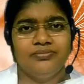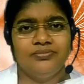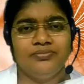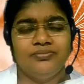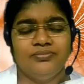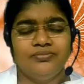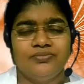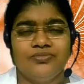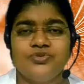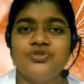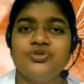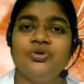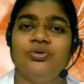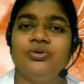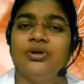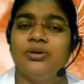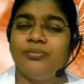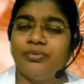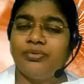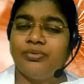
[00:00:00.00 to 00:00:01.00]
So,
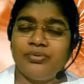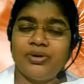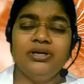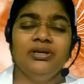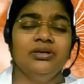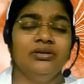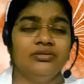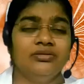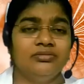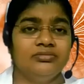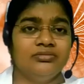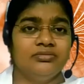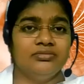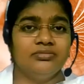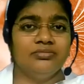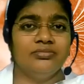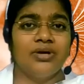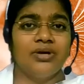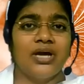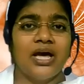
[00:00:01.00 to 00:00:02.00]
number one,
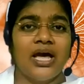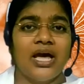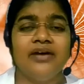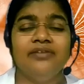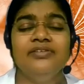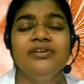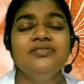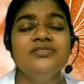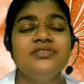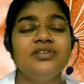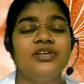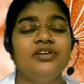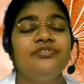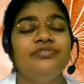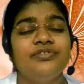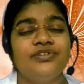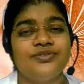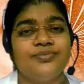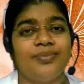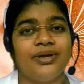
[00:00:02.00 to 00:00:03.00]
having self
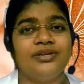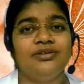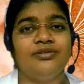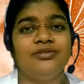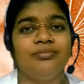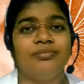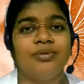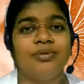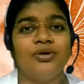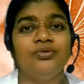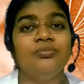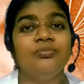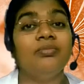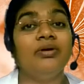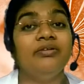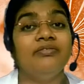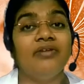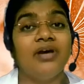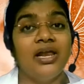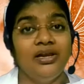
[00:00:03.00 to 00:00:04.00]
respect about my
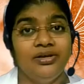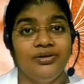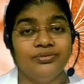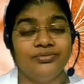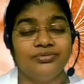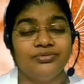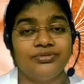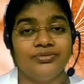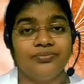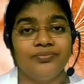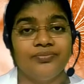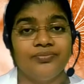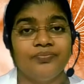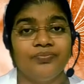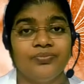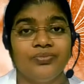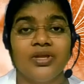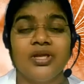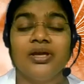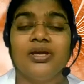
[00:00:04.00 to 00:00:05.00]
values.
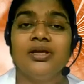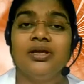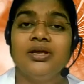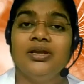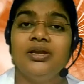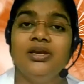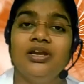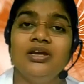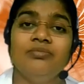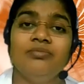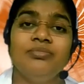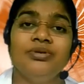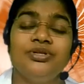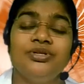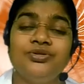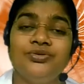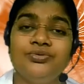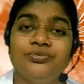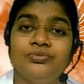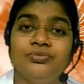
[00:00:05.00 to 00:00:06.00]
Number
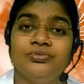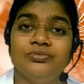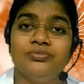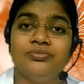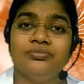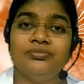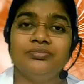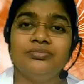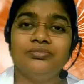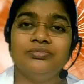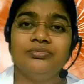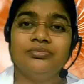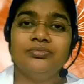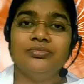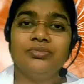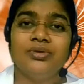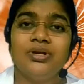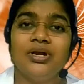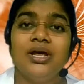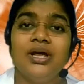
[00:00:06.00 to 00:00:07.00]
two,
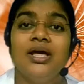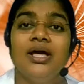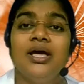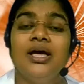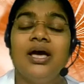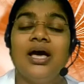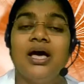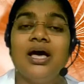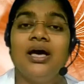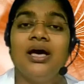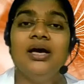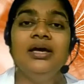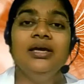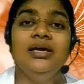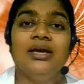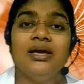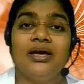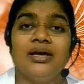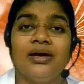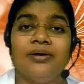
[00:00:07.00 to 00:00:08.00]
I
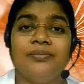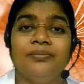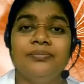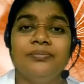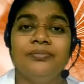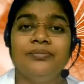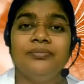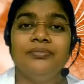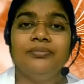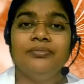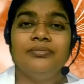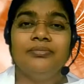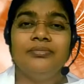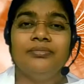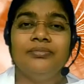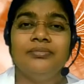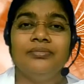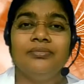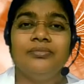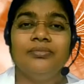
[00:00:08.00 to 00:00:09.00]
am
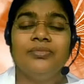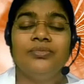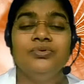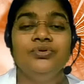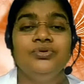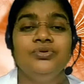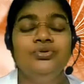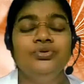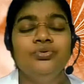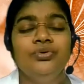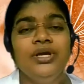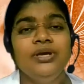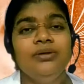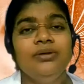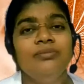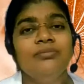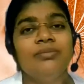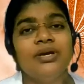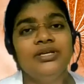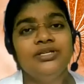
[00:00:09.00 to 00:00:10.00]
doing my
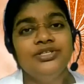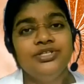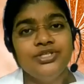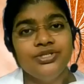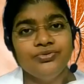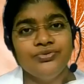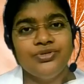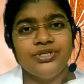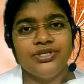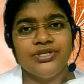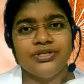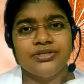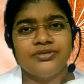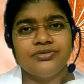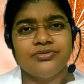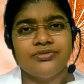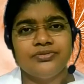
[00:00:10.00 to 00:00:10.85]
duties